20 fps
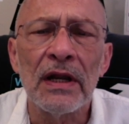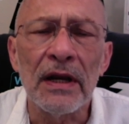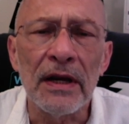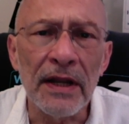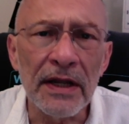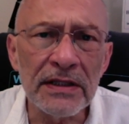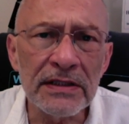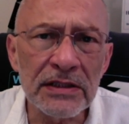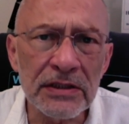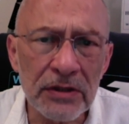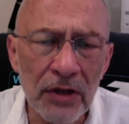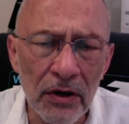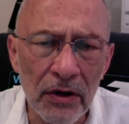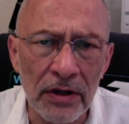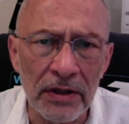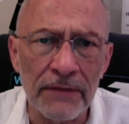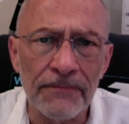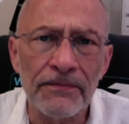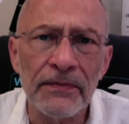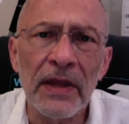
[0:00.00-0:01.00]
let's
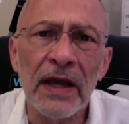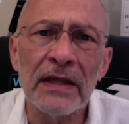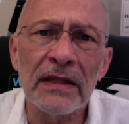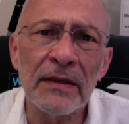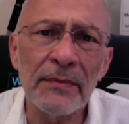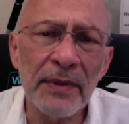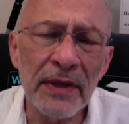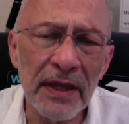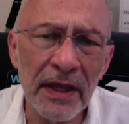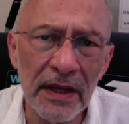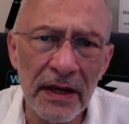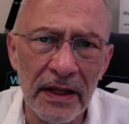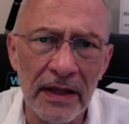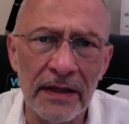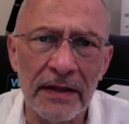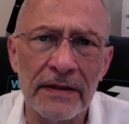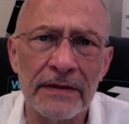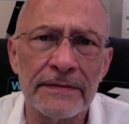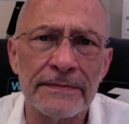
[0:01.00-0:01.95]
start at the beginning.